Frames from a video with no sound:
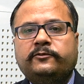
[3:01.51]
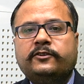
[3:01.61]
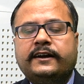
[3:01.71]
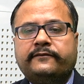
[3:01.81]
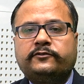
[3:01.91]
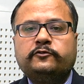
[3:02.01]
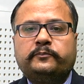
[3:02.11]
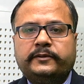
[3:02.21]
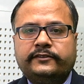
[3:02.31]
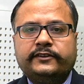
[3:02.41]
you have to
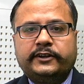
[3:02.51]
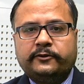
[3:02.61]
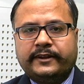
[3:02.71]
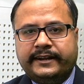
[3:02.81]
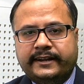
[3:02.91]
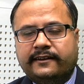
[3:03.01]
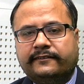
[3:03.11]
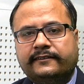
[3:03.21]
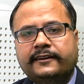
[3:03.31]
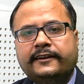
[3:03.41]
present your
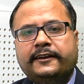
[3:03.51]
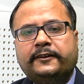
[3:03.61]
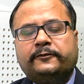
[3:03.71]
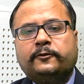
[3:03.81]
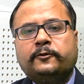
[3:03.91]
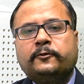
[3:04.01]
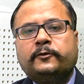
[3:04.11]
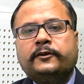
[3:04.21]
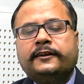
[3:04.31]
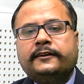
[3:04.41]
ideas. So
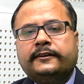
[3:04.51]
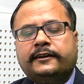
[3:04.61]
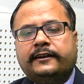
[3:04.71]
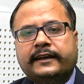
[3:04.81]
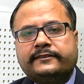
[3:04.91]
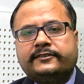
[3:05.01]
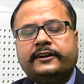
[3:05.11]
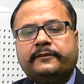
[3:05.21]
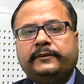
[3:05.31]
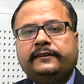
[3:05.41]

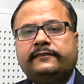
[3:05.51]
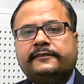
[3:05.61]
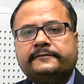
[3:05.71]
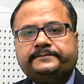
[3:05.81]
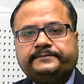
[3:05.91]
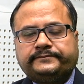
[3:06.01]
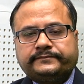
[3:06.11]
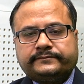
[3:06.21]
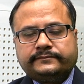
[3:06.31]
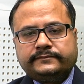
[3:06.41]
lecturette means
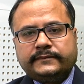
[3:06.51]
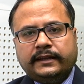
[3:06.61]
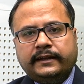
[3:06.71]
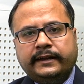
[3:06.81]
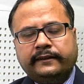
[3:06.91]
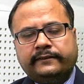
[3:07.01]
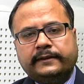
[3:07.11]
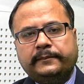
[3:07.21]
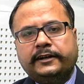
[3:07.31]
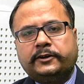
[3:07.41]
it is
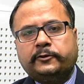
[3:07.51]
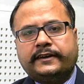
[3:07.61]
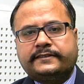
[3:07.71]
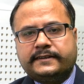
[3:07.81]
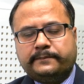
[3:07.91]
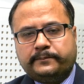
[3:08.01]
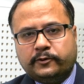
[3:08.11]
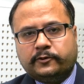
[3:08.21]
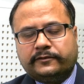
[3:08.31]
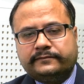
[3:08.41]
similar to
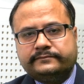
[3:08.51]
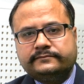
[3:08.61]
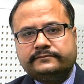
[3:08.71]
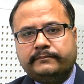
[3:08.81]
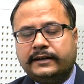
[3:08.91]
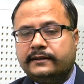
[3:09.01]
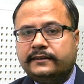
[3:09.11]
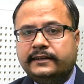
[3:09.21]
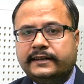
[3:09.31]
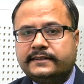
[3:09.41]
extempore, but
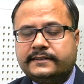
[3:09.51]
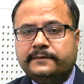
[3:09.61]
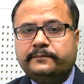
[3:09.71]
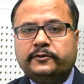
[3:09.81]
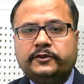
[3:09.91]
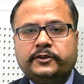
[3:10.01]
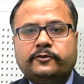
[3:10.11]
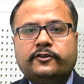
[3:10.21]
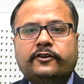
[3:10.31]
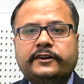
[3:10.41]
in extempore you
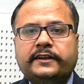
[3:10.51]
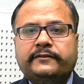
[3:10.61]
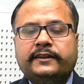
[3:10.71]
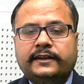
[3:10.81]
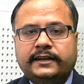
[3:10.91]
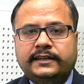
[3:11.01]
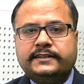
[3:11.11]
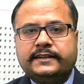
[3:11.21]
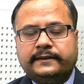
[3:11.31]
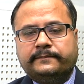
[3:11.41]
are not given any
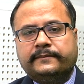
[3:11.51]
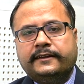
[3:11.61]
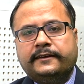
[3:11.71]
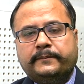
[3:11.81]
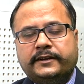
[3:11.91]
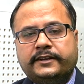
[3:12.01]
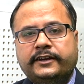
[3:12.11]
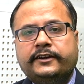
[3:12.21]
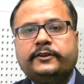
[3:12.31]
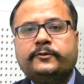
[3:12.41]
time, but
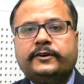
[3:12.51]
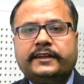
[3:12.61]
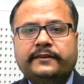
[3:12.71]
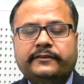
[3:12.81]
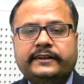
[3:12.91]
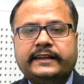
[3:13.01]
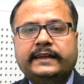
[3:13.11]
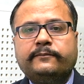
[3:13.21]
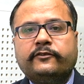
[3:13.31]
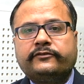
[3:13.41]
here you are given
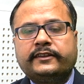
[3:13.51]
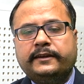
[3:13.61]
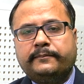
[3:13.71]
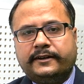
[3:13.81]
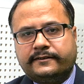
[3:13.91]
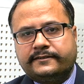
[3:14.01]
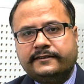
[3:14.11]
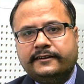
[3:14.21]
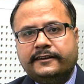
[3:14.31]
time of 3 minutes.